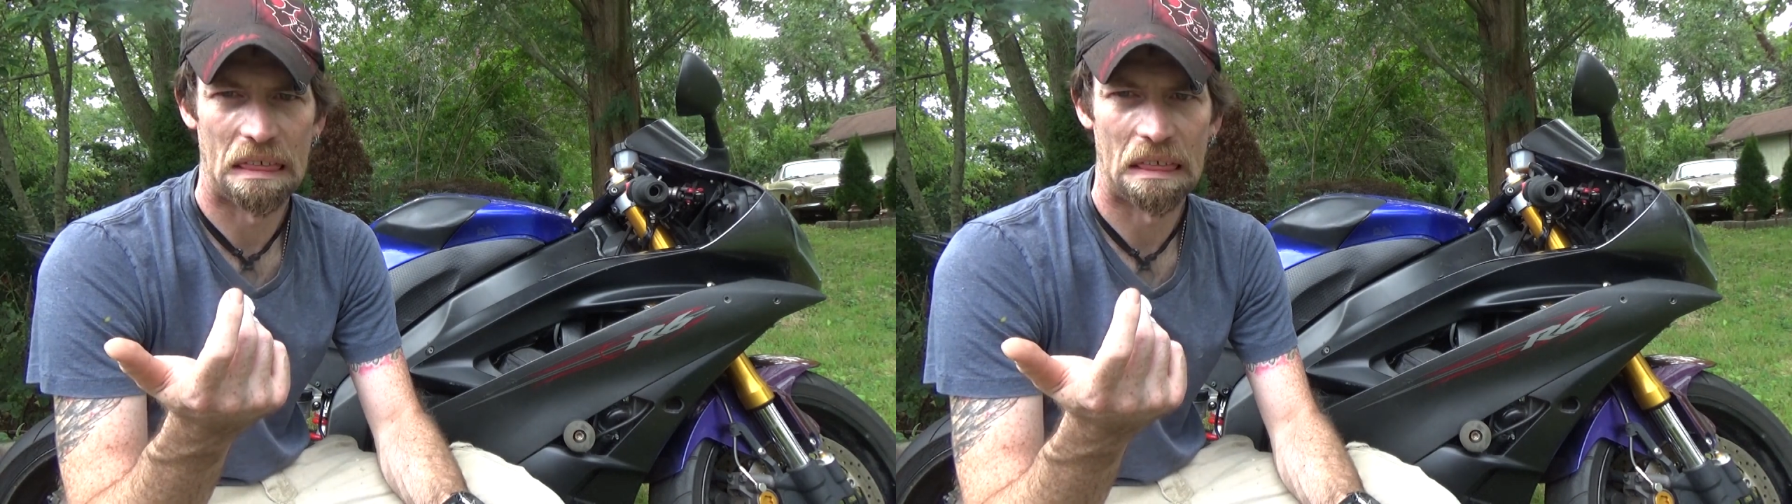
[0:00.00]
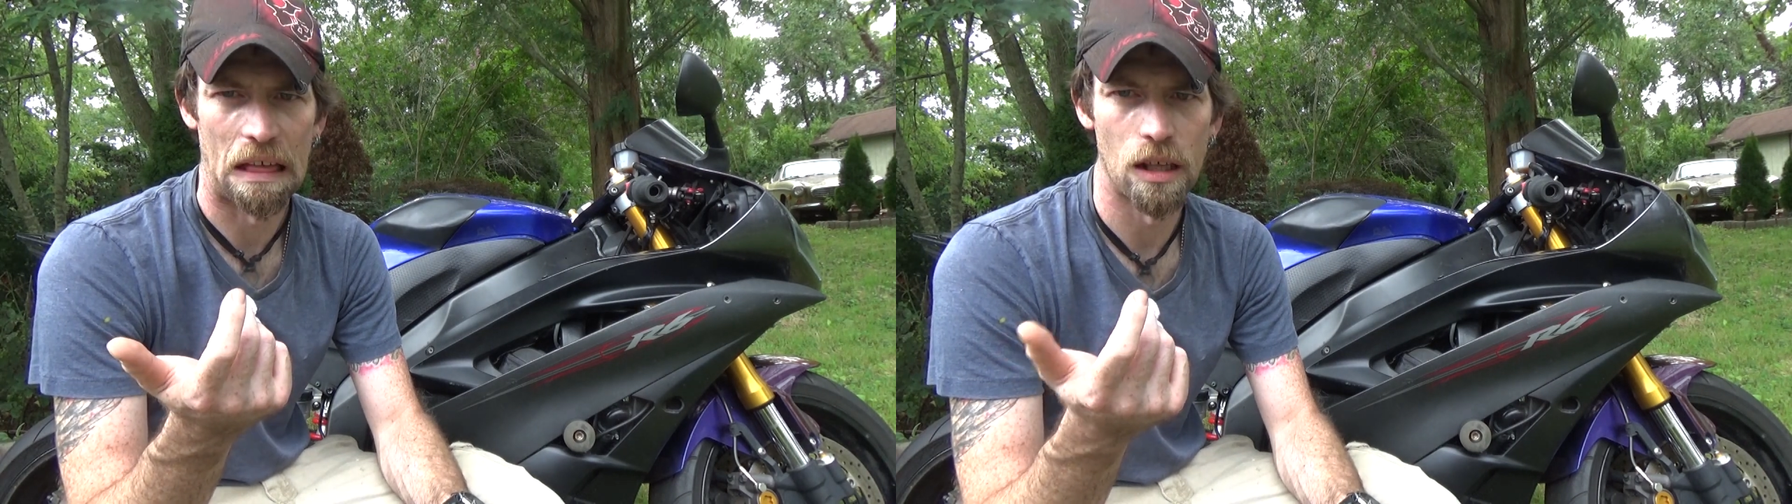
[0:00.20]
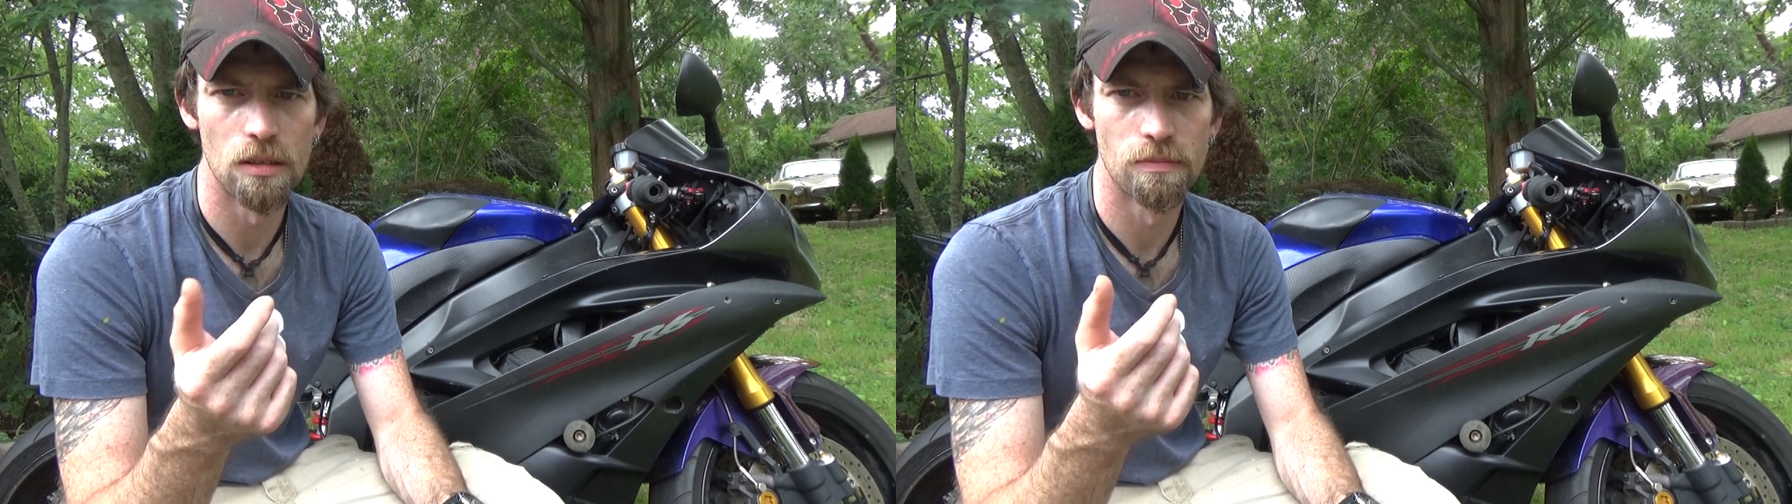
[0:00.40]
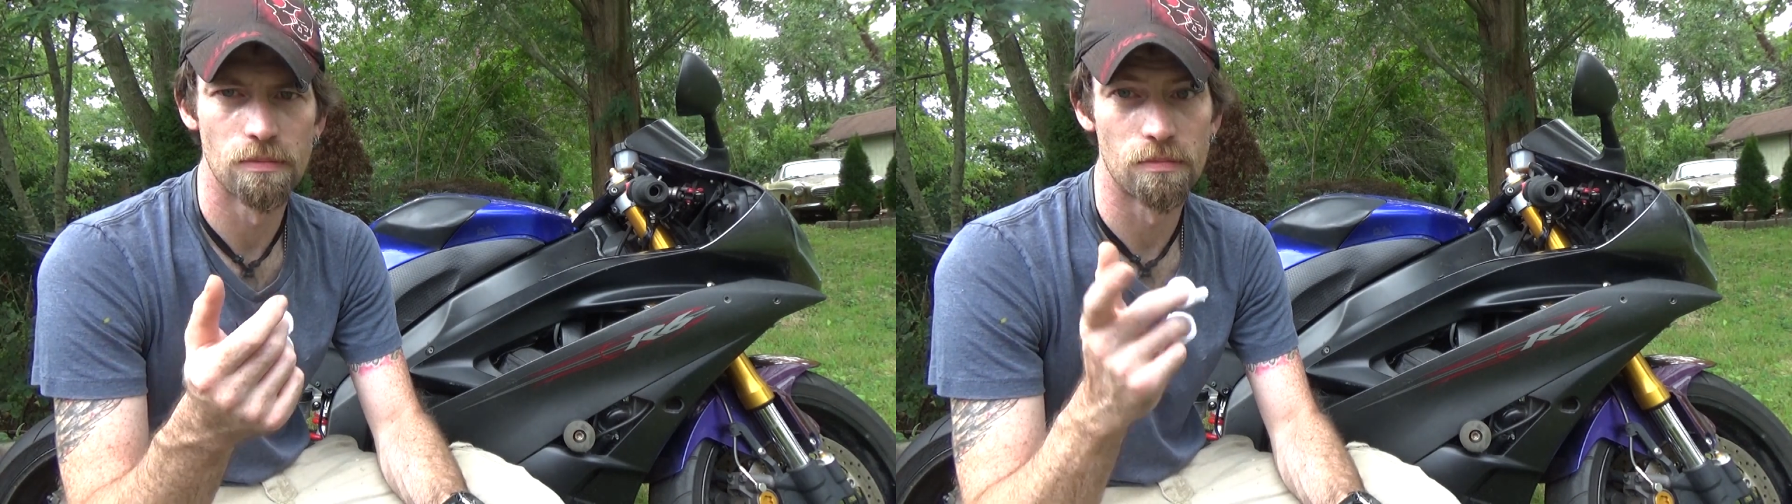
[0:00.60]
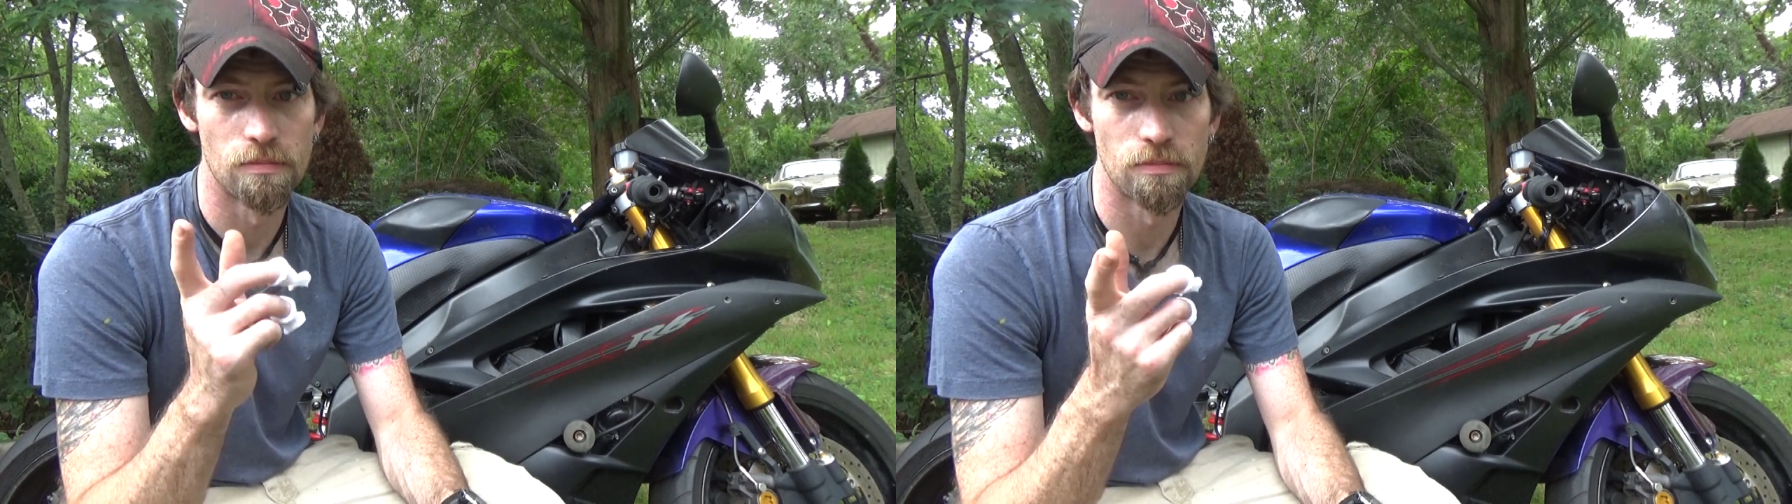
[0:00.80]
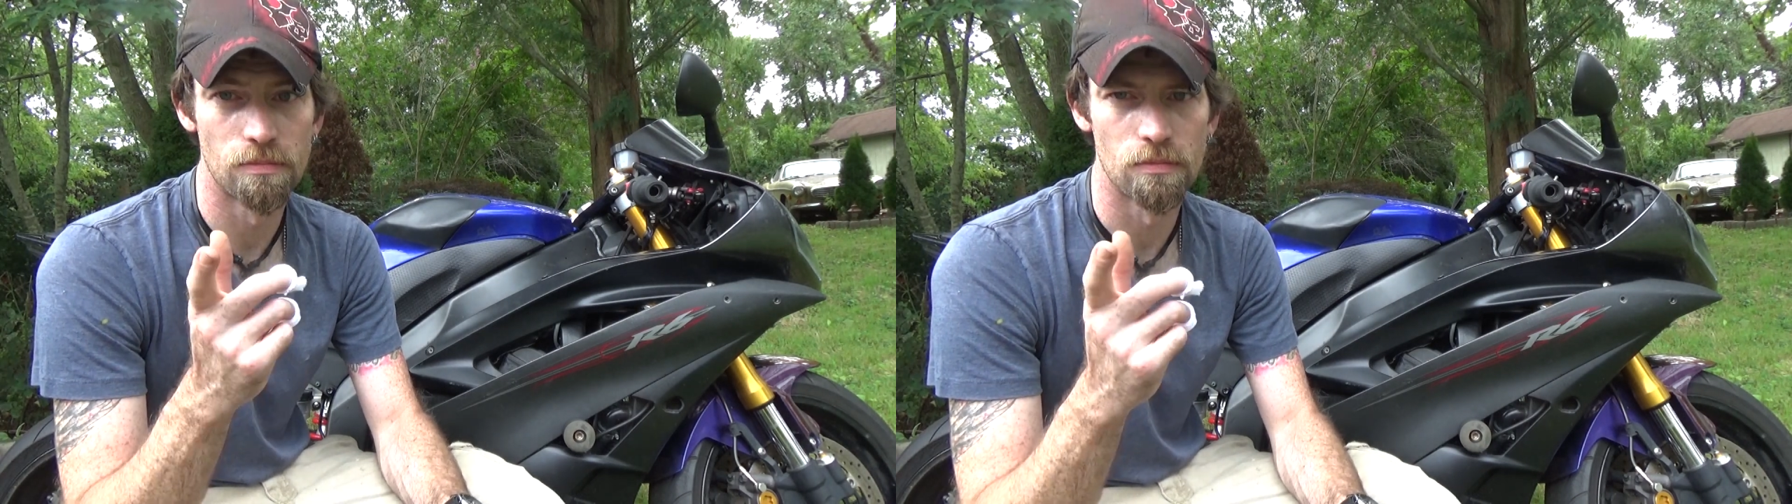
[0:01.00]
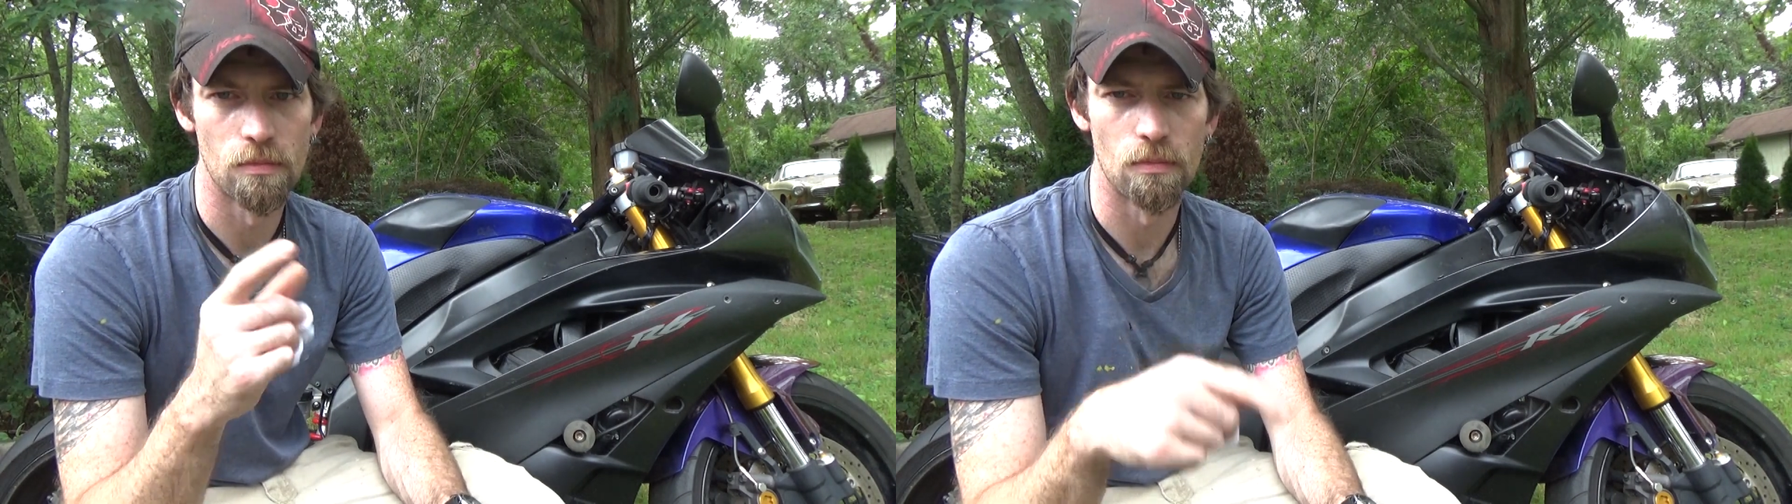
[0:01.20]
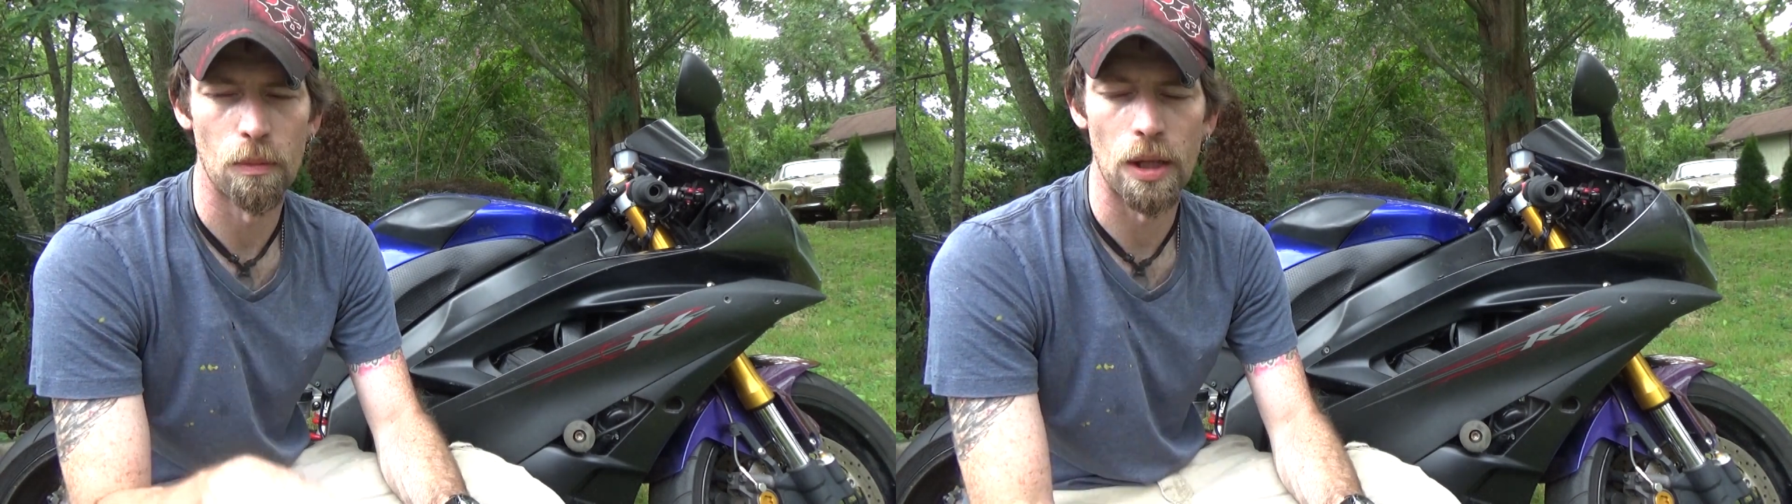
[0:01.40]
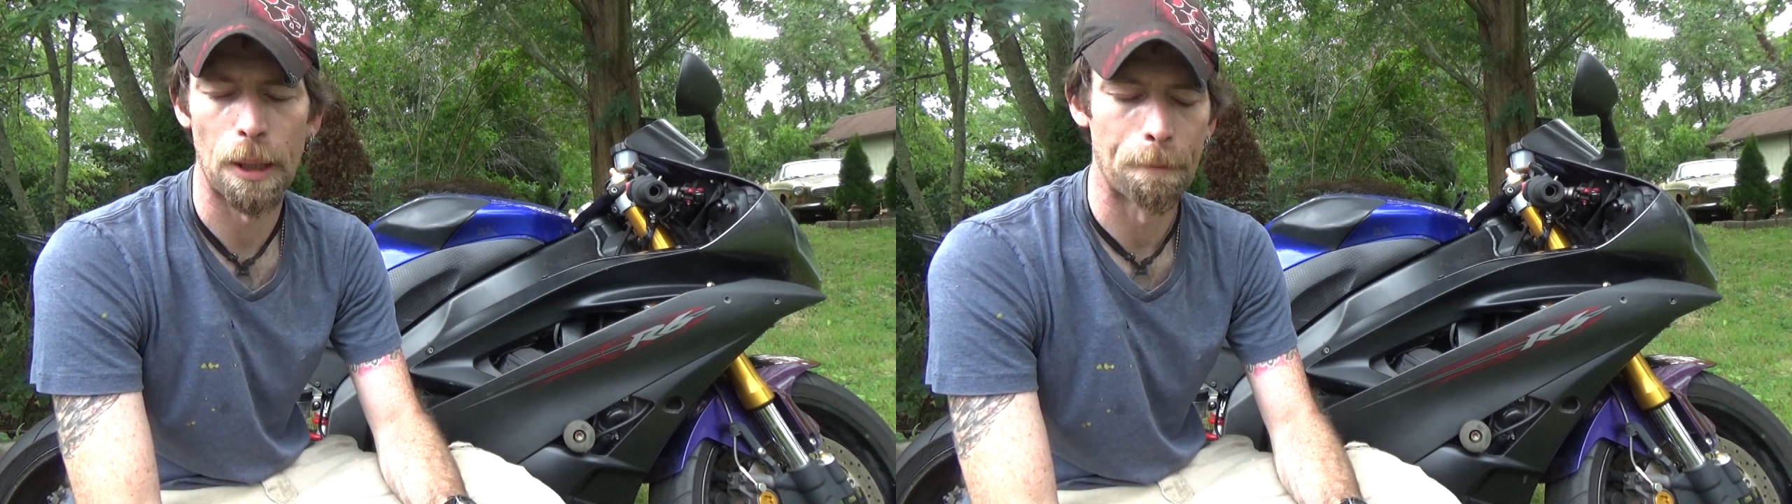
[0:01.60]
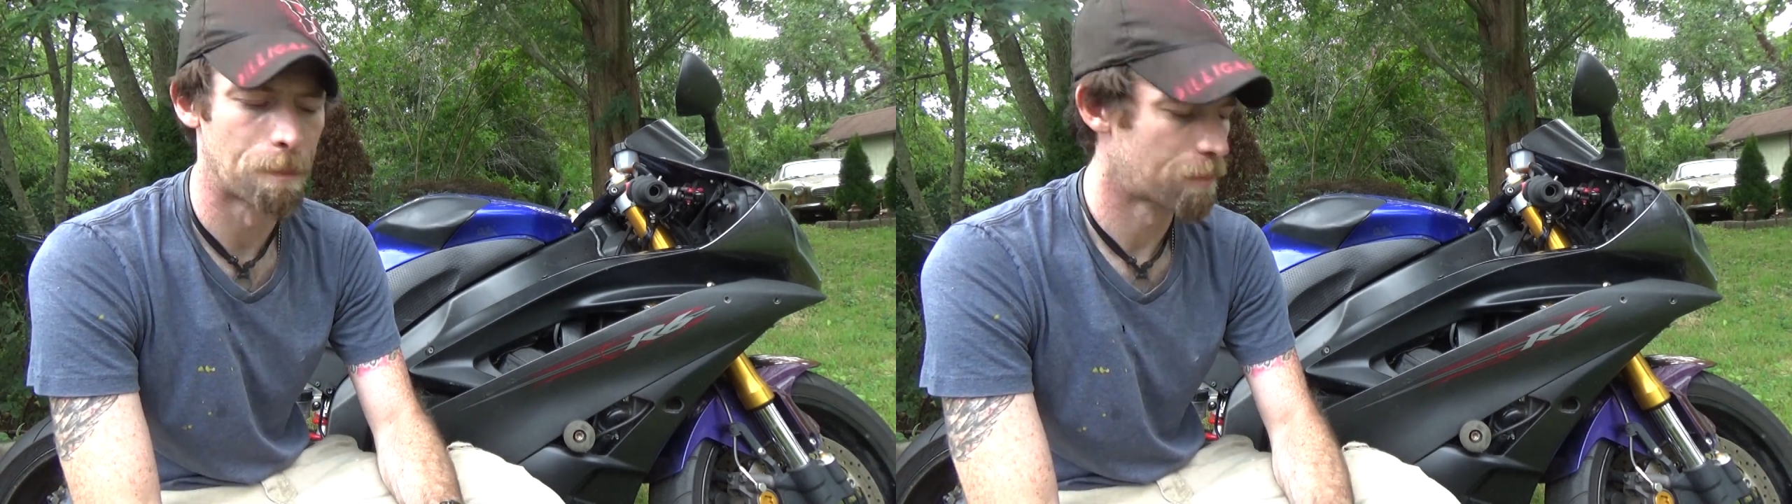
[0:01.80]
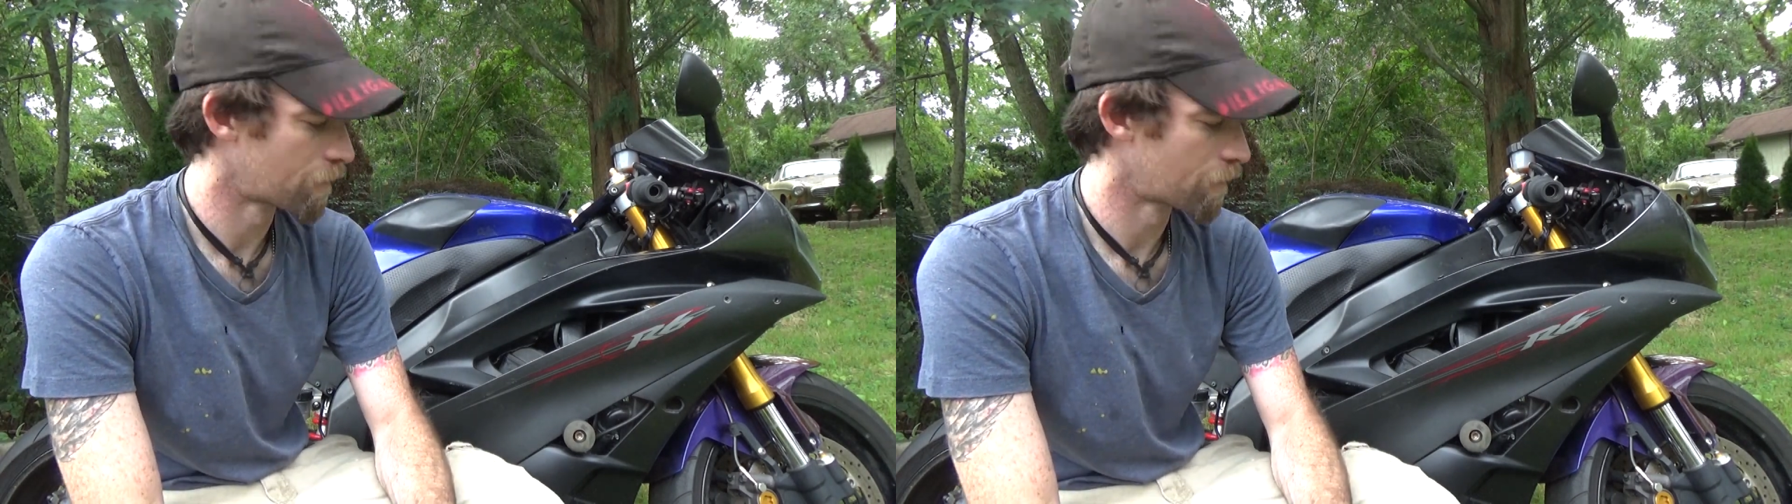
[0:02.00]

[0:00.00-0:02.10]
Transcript: yeah. Remember that.